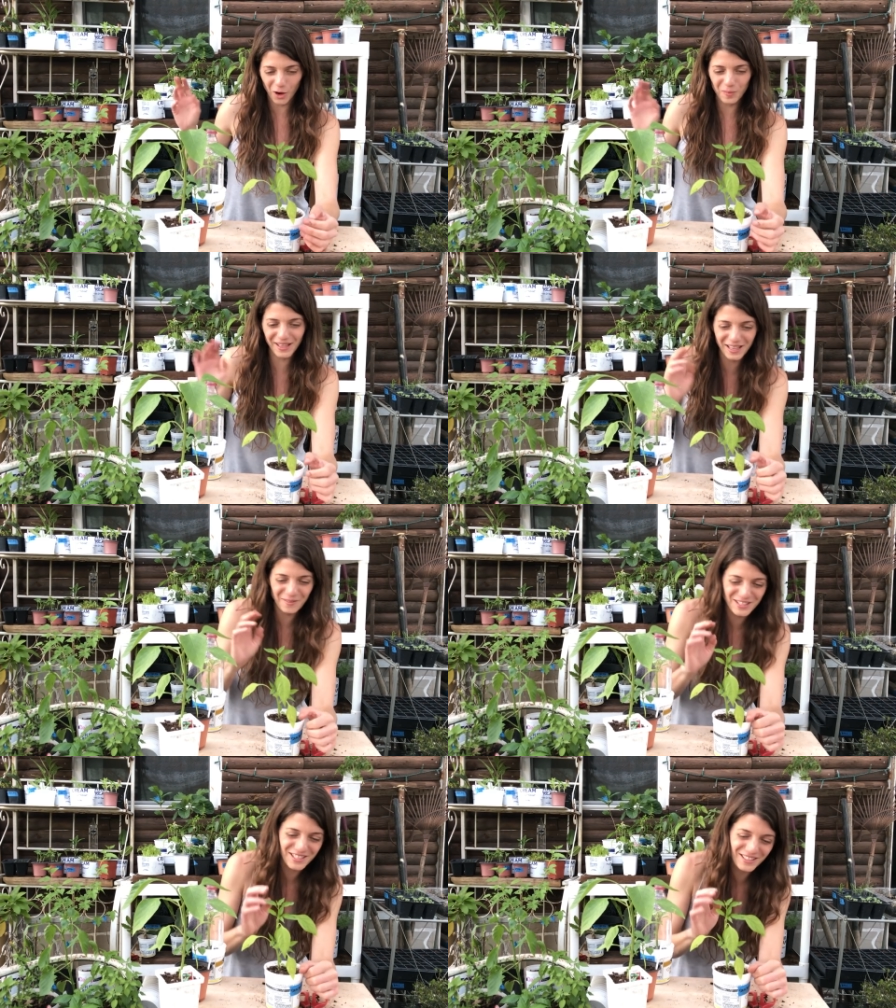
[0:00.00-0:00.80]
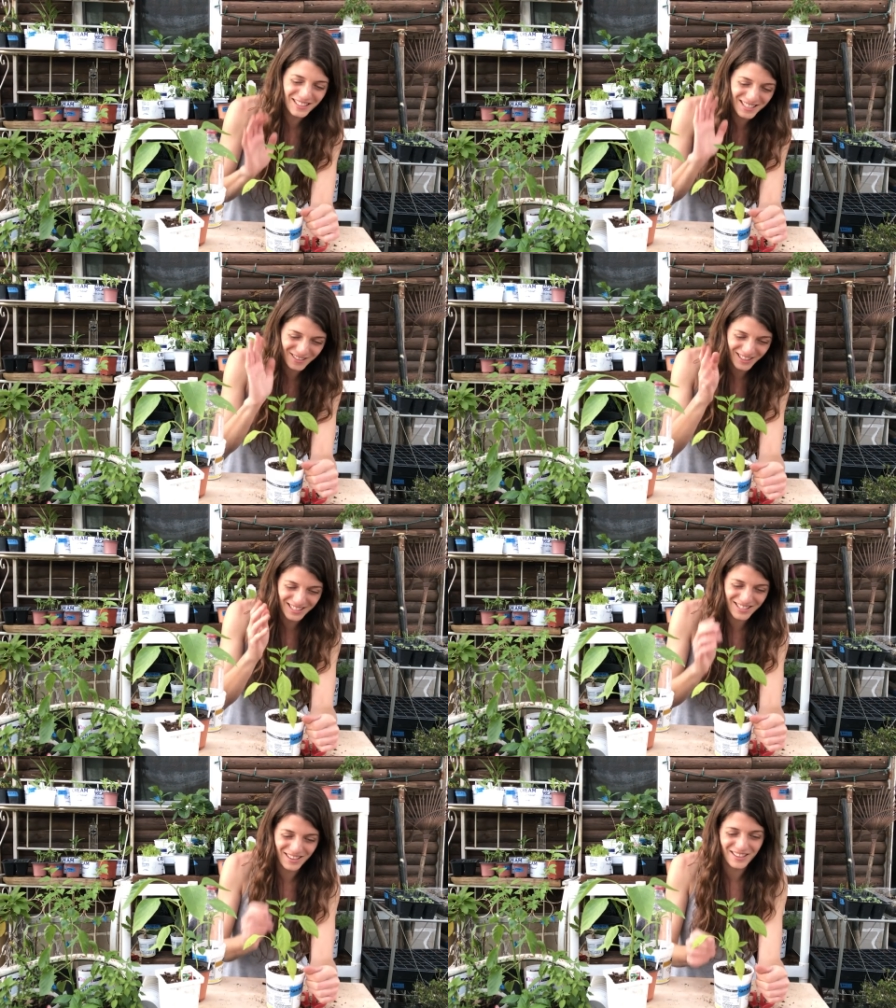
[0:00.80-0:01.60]
hoping it would do this so I
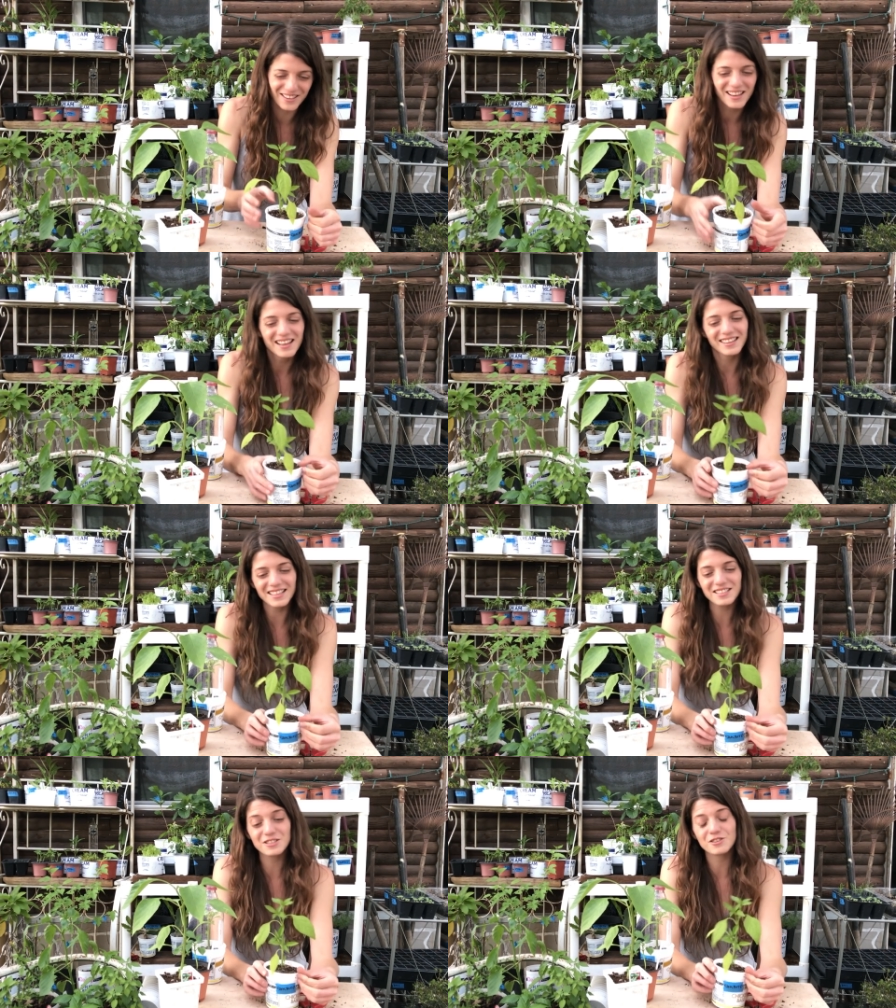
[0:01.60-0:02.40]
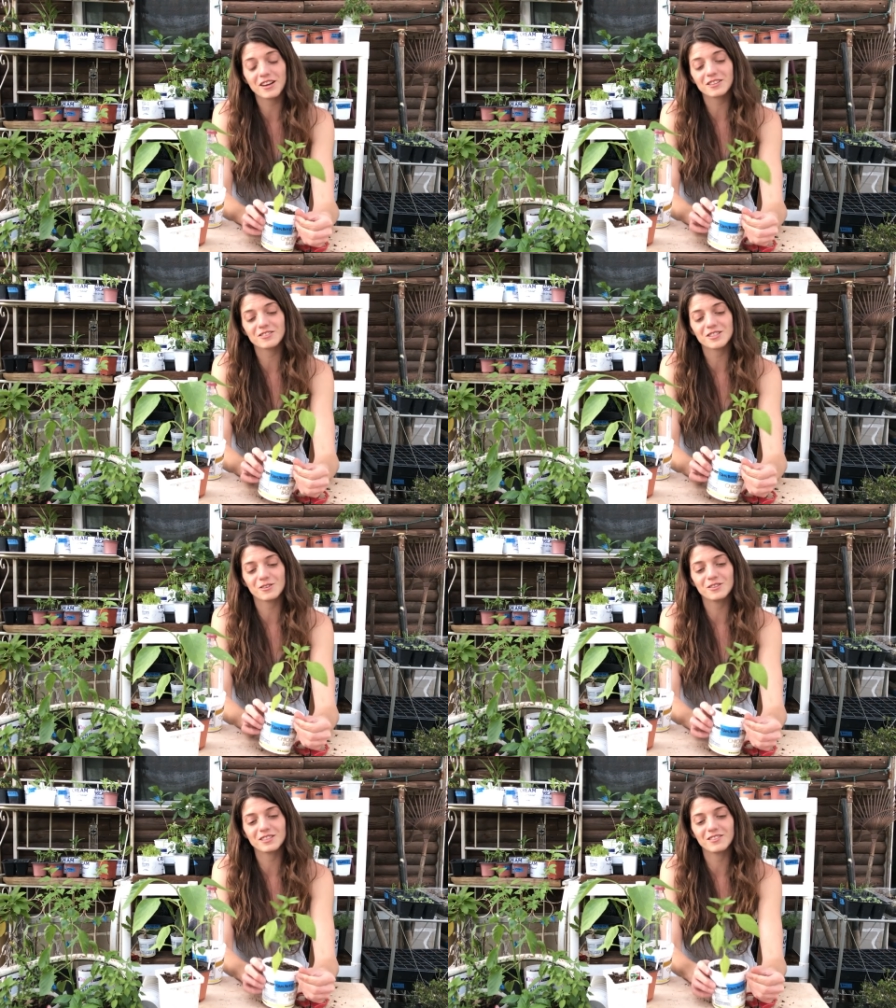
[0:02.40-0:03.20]
could show you. That's a direct
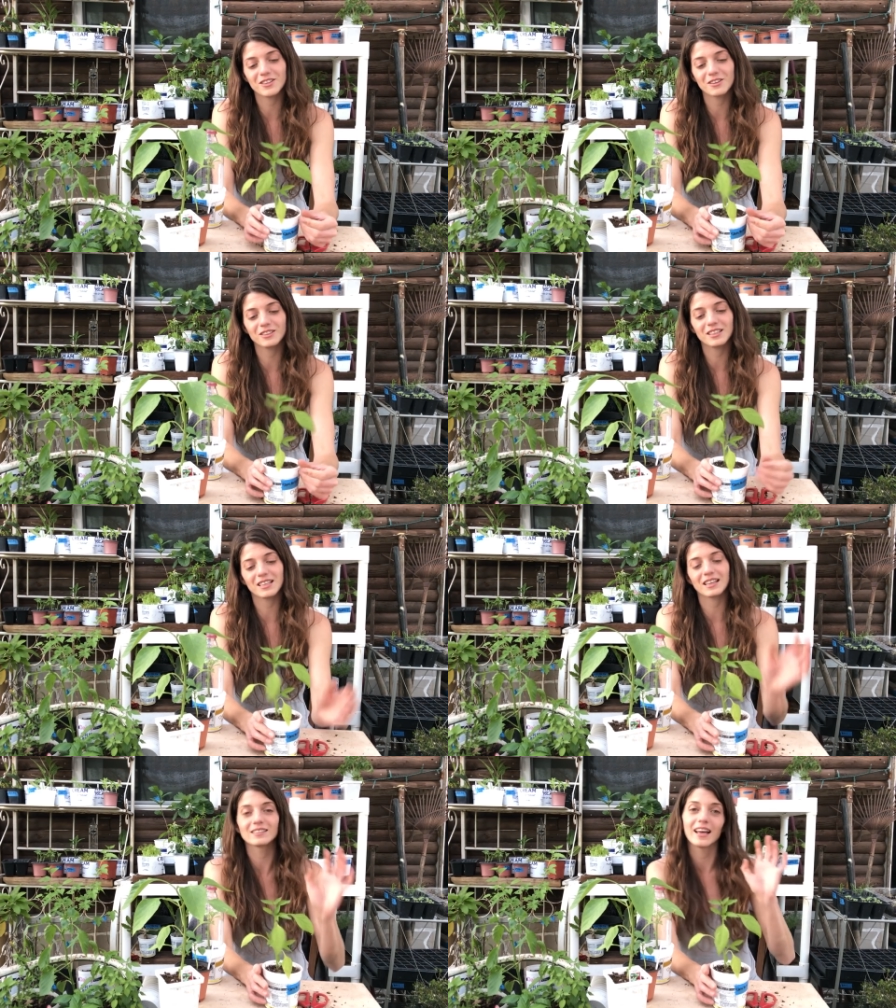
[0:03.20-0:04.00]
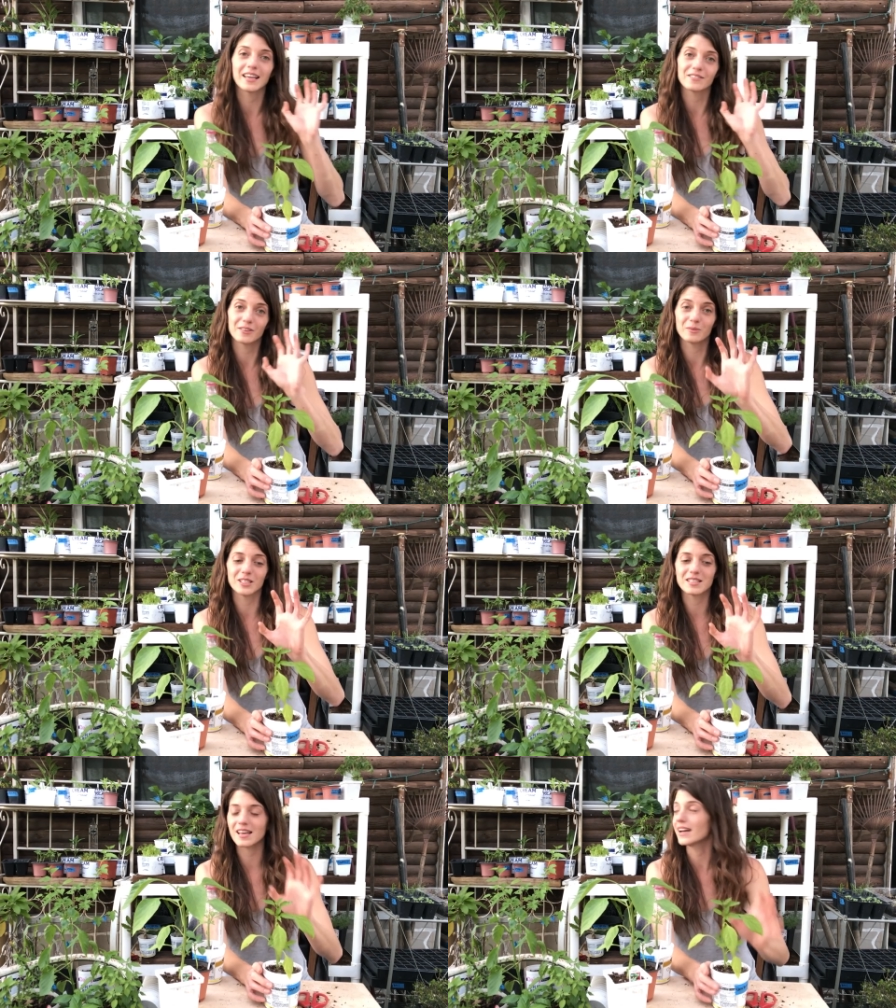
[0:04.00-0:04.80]
result of it only getting light from
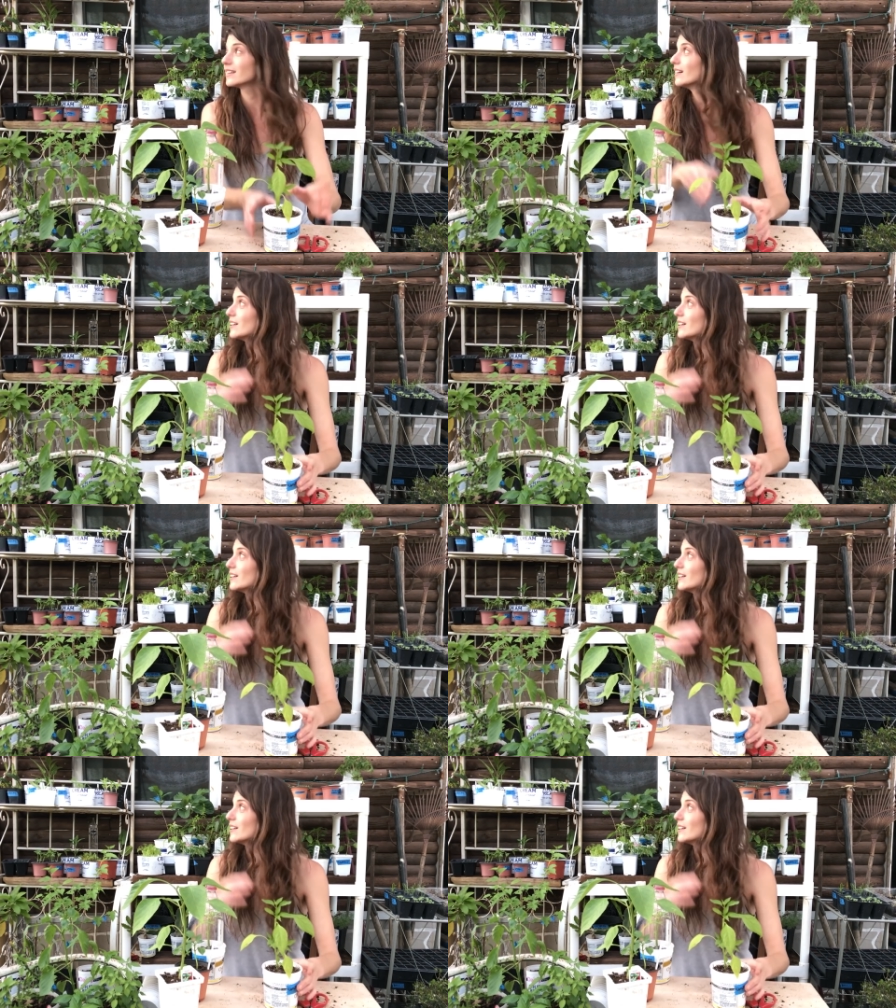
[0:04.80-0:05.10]
one side.